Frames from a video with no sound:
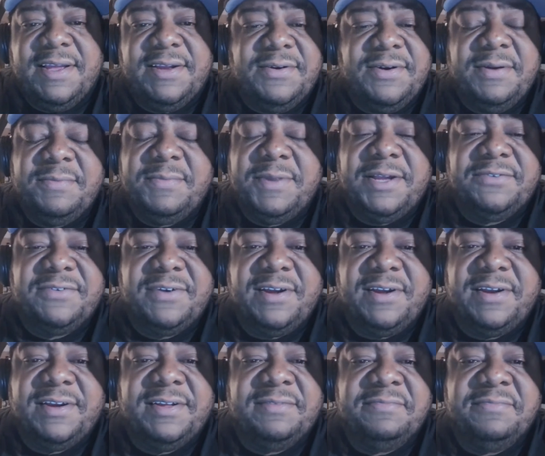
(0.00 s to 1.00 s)
know I'm not trying
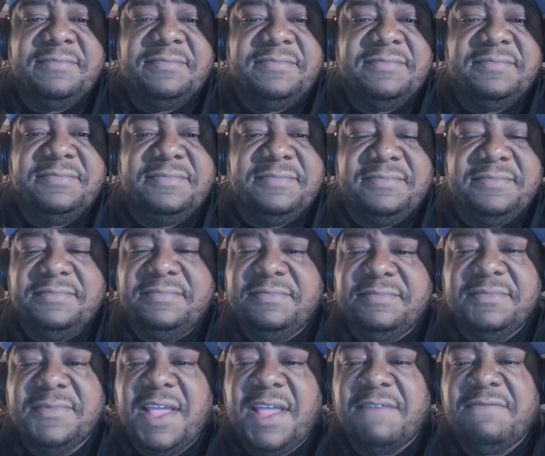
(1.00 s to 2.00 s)

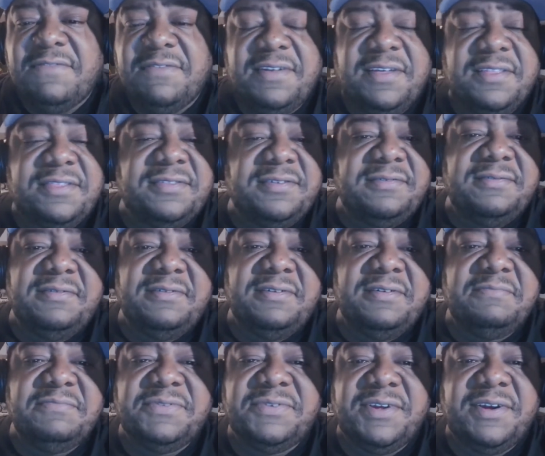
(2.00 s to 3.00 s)
it. Not for nothing.
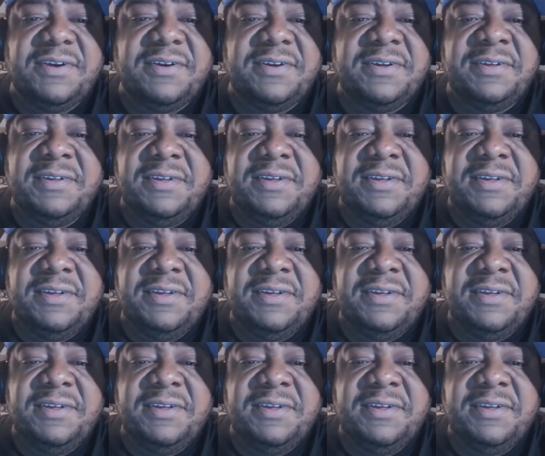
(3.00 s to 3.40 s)
I'm sorry.